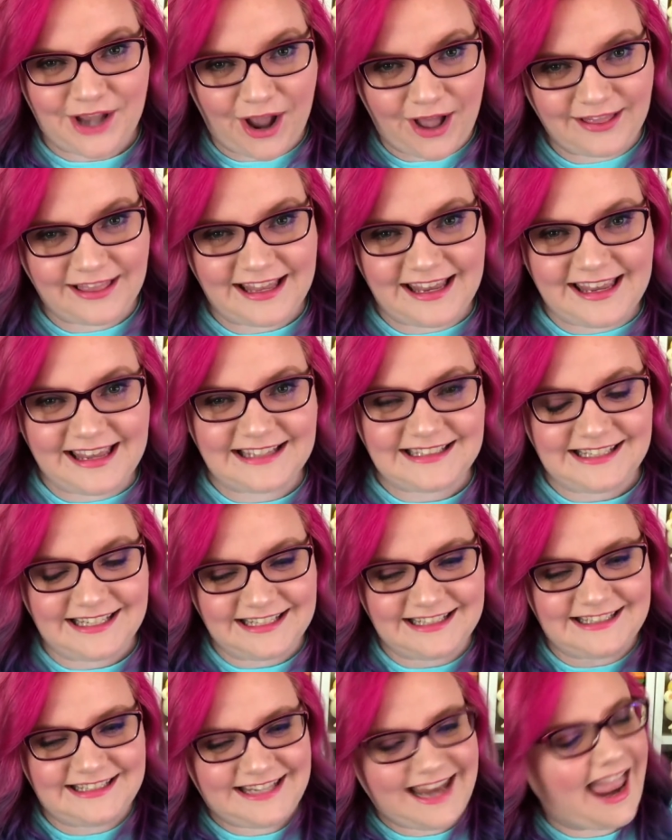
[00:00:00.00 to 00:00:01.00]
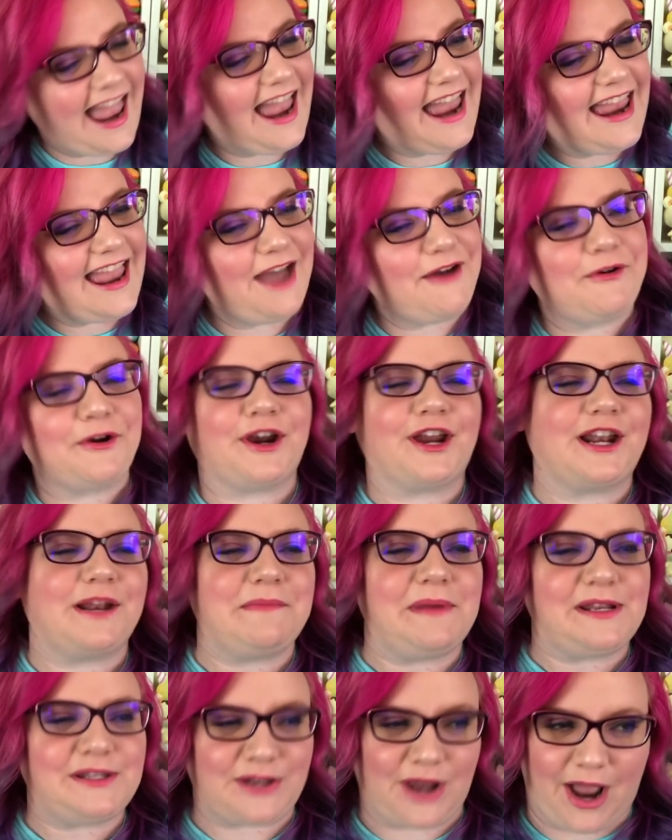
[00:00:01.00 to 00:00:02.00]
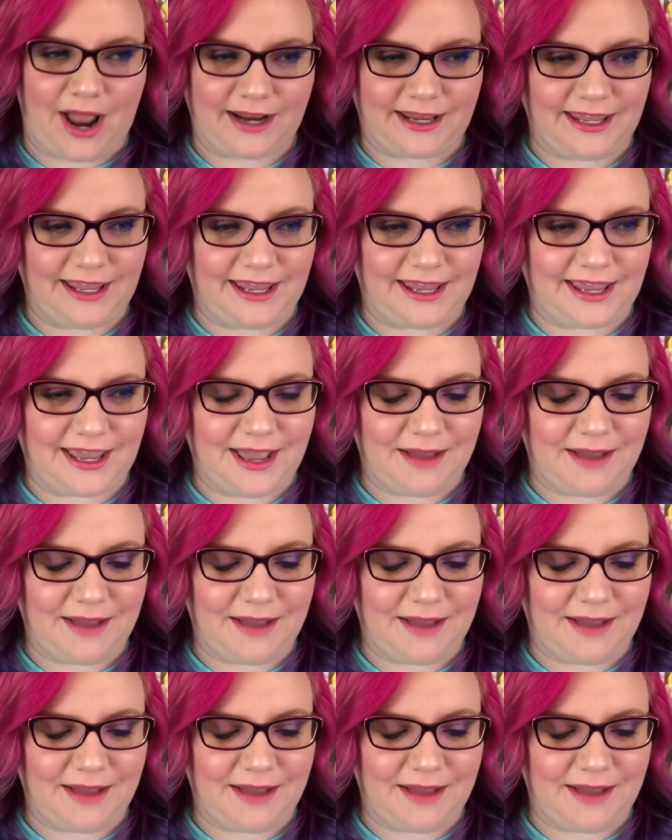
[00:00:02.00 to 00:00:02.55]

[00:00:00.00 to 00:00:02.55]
Holly. Today we're going to be talking